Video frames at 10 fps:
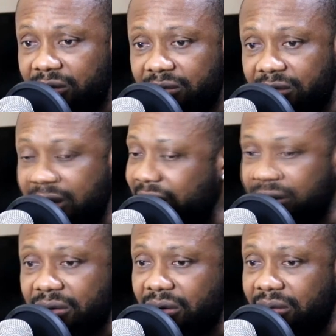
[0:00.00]
I
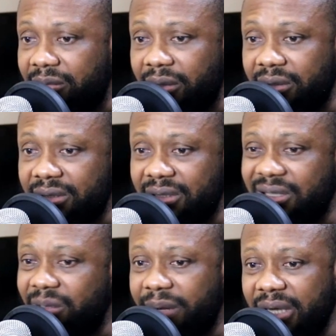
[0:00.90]
don't know, but it
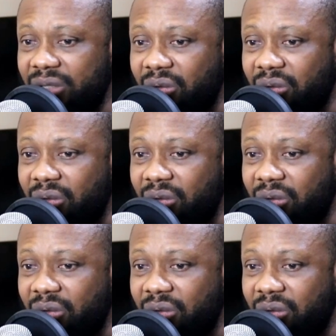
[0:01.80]
depends